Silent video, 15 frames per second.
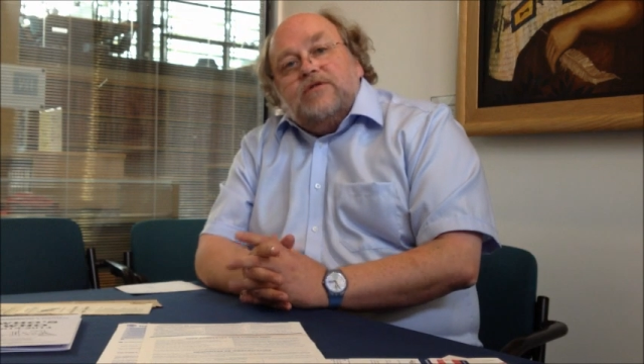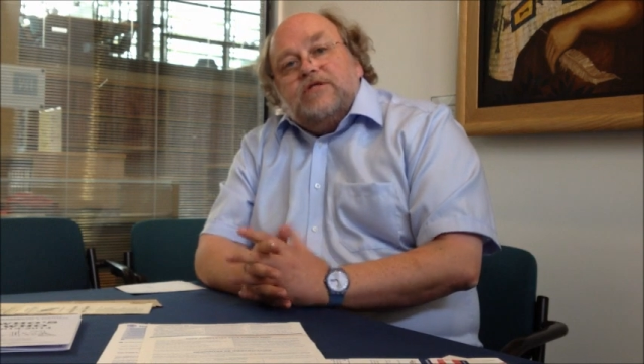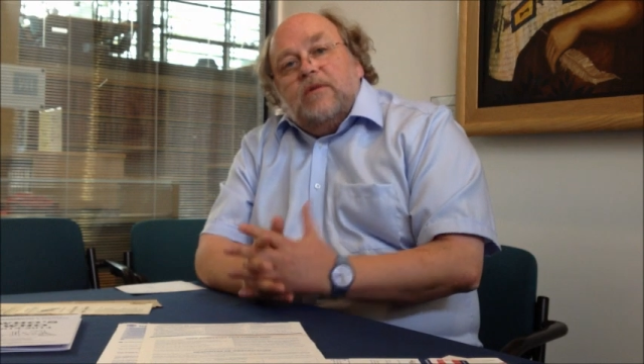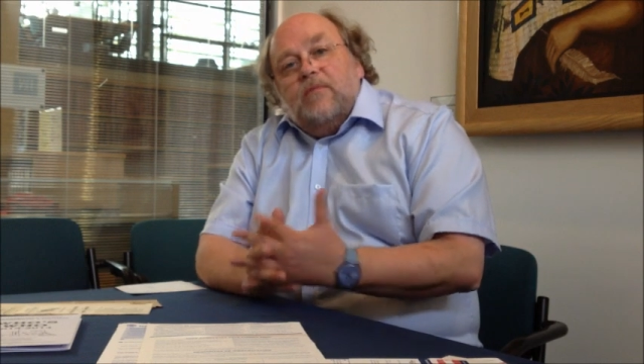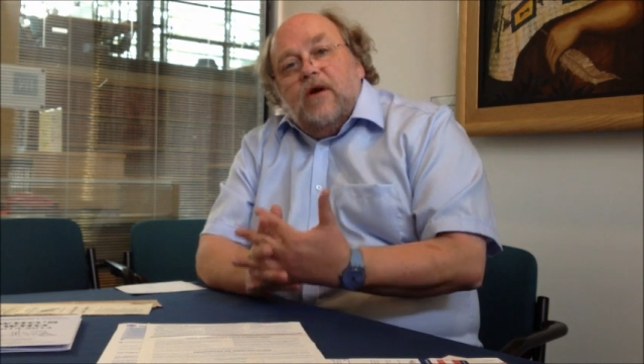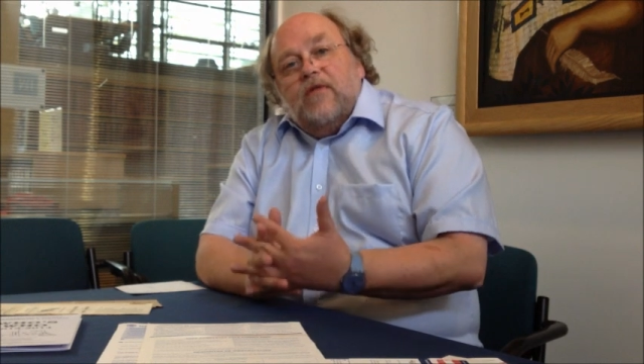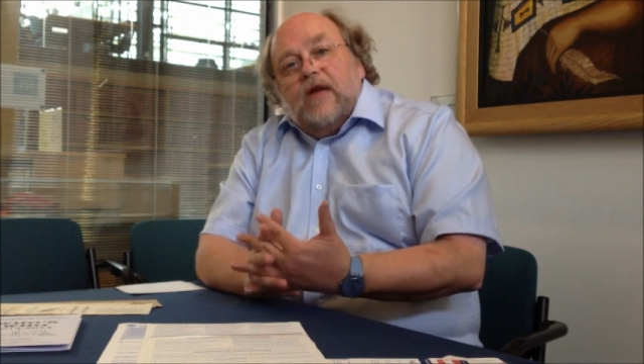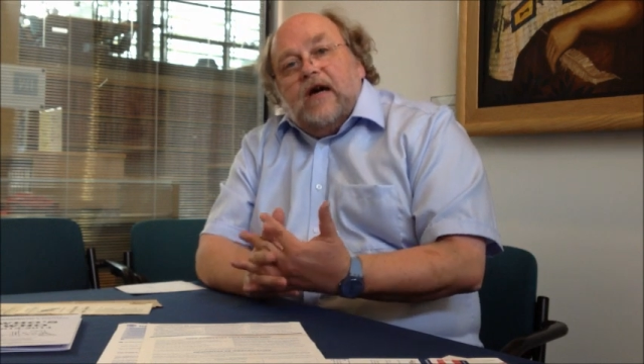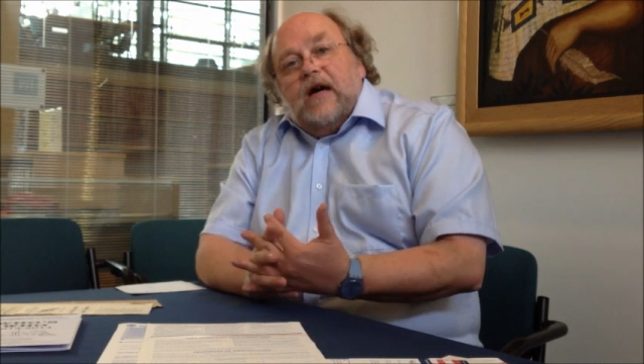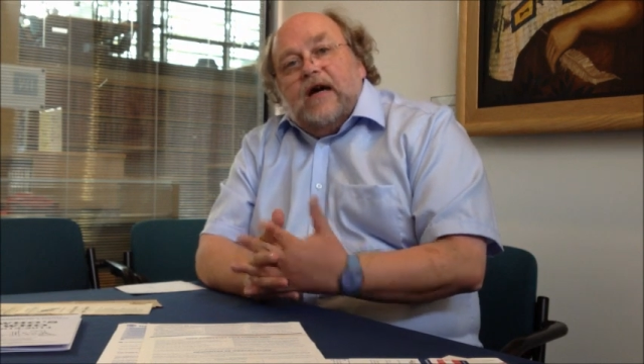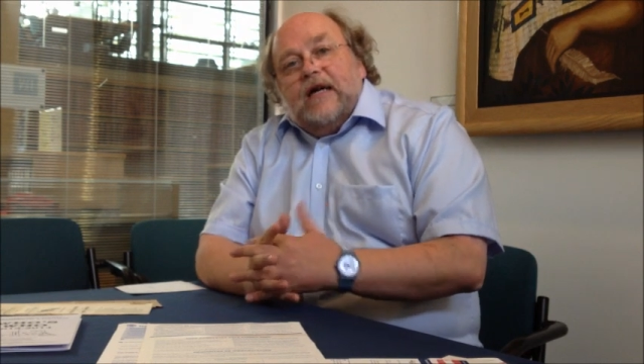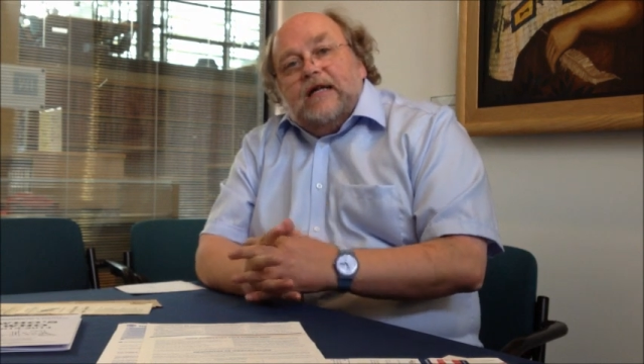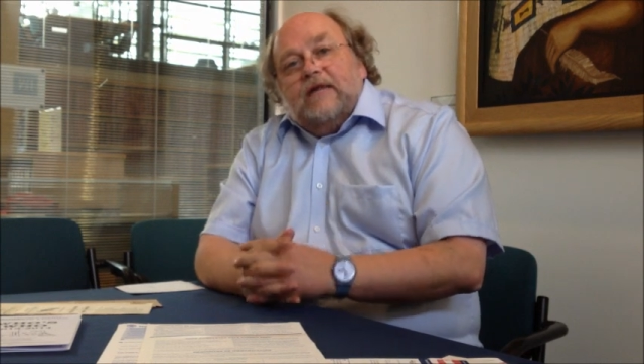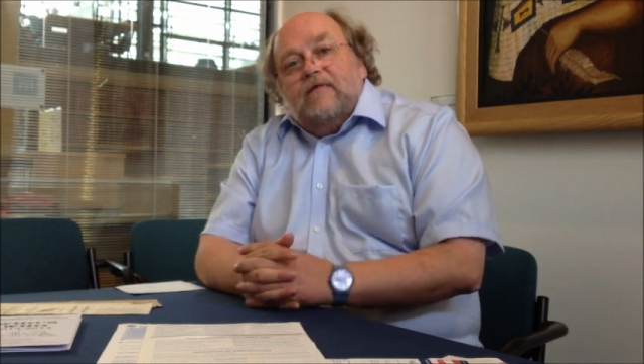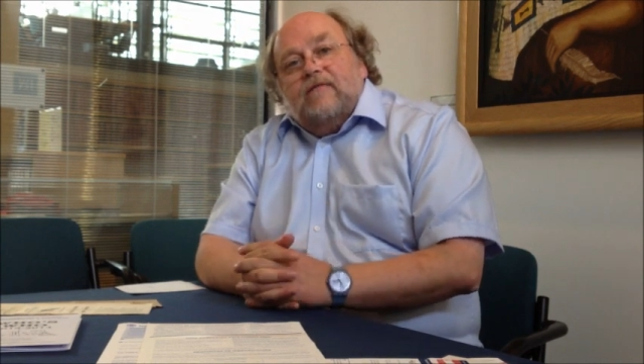some other
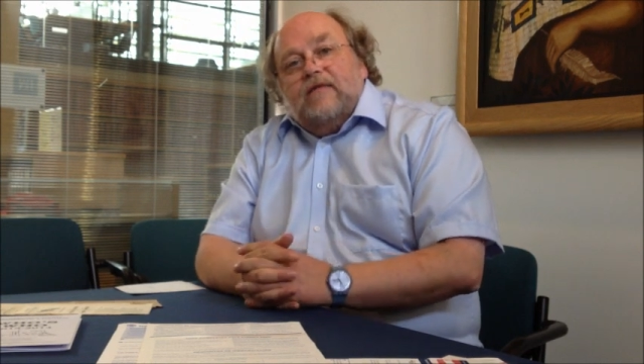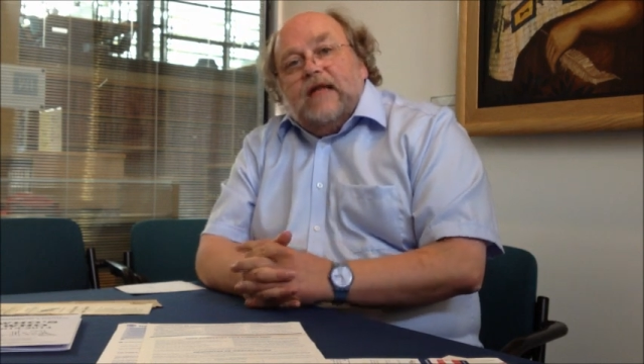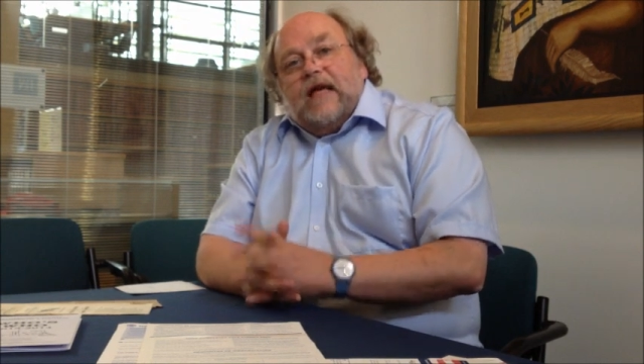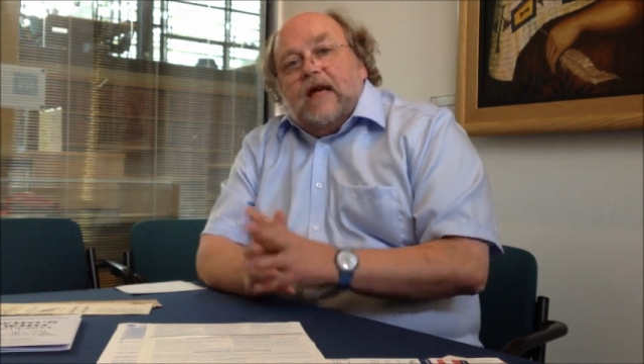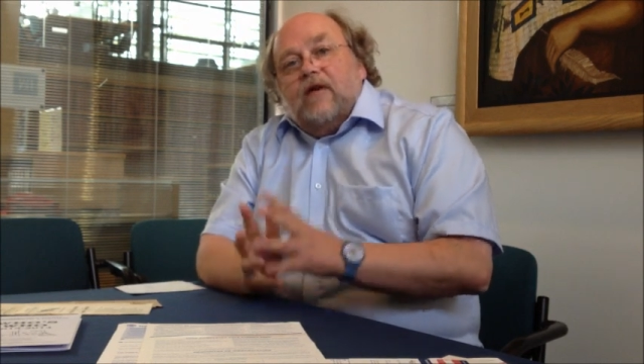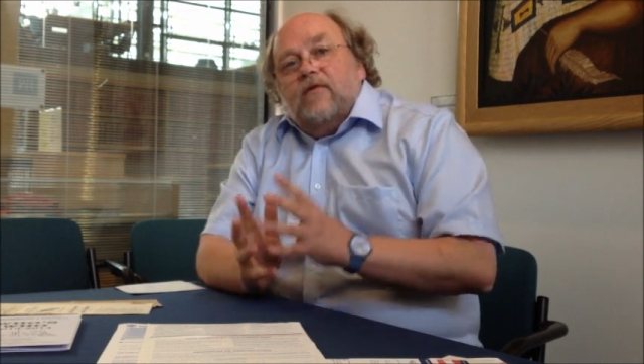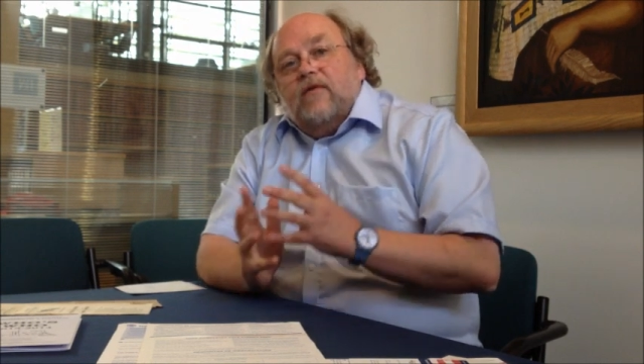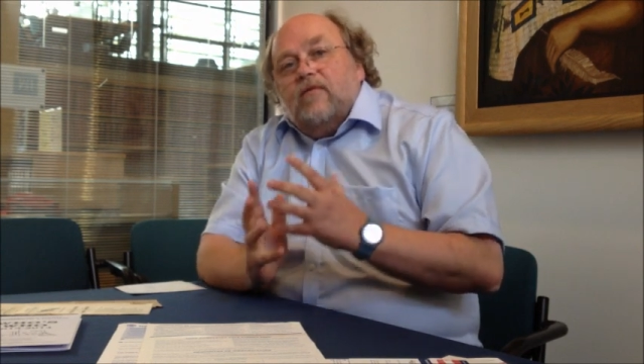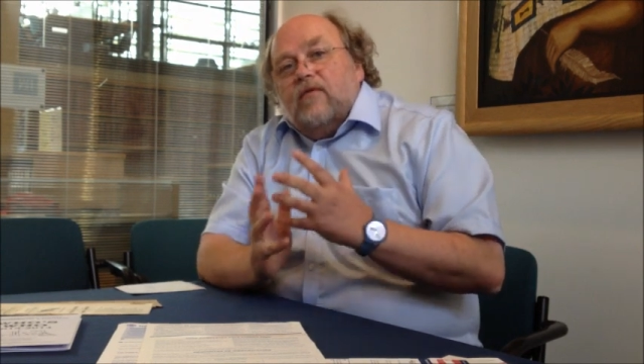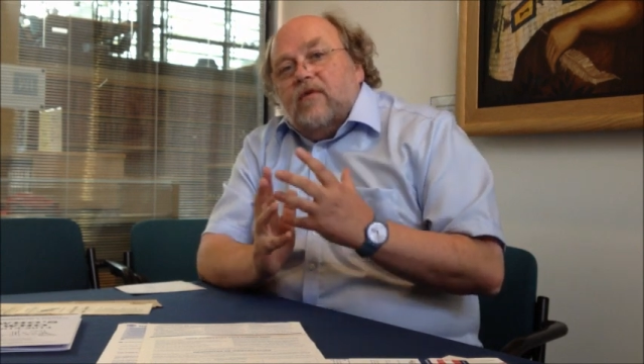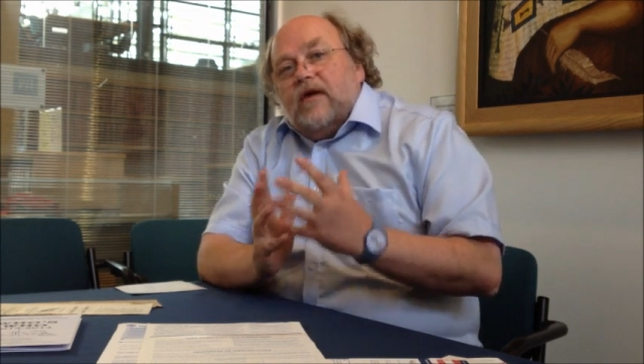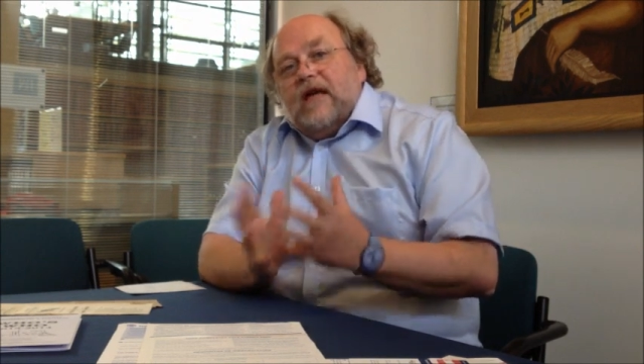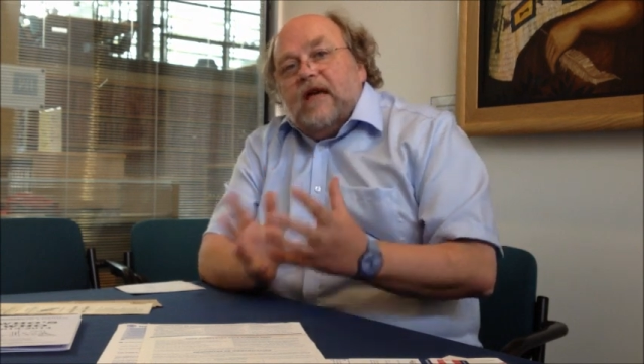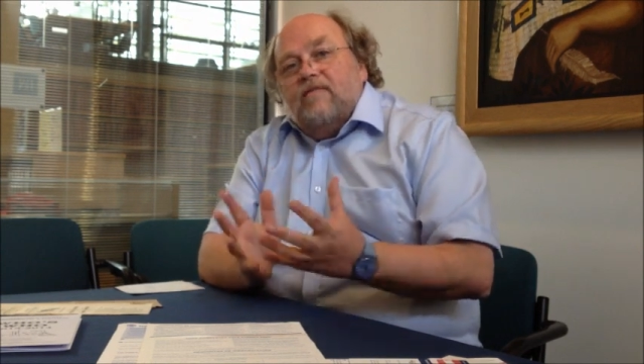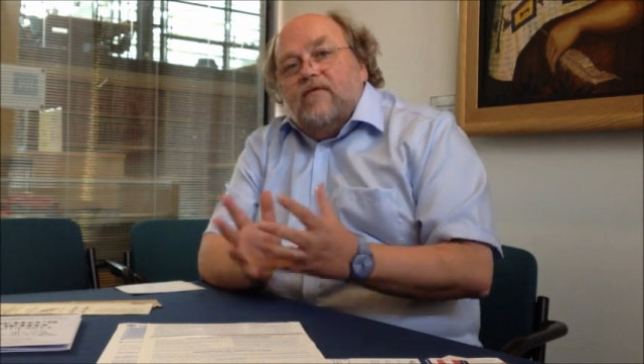kind of link that
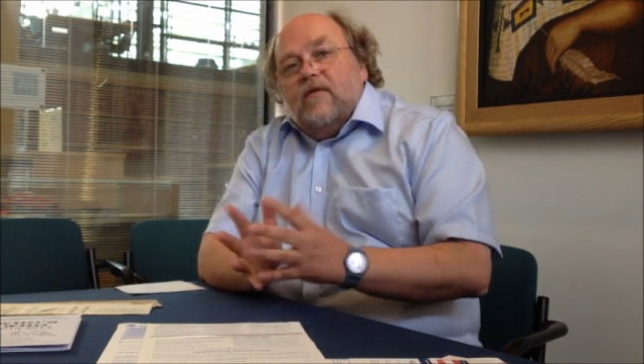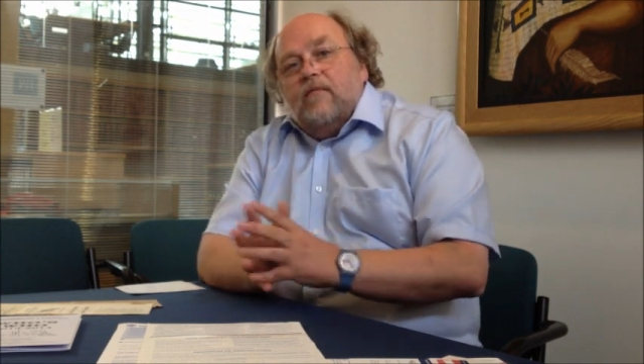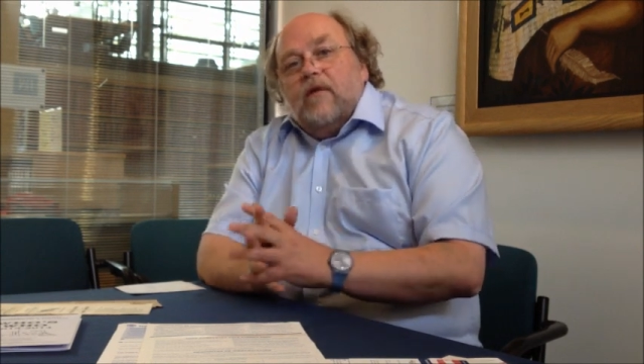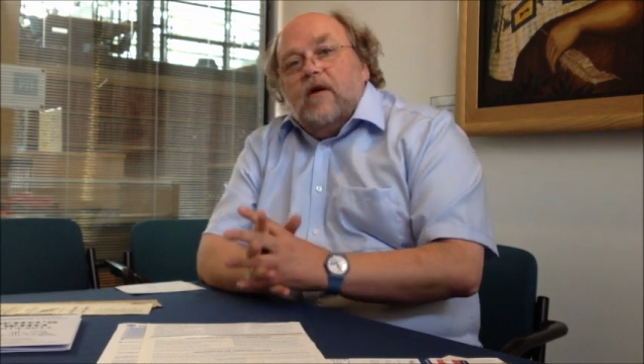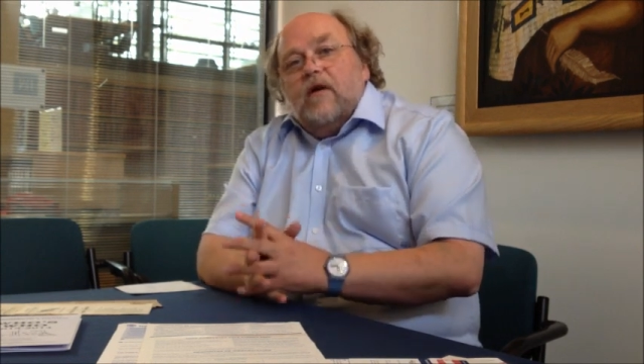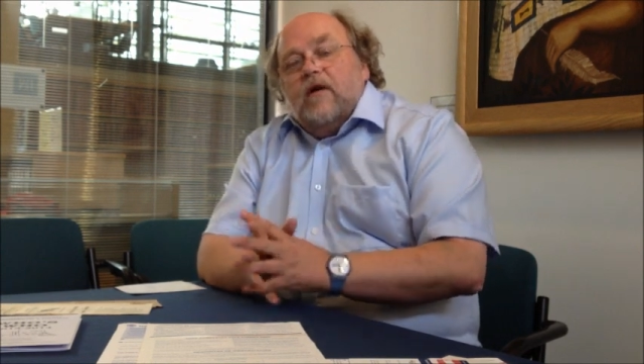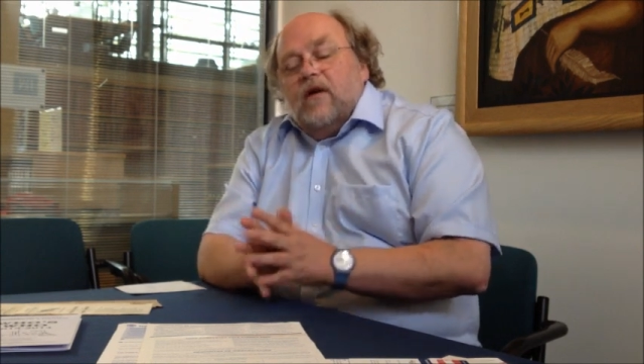will give them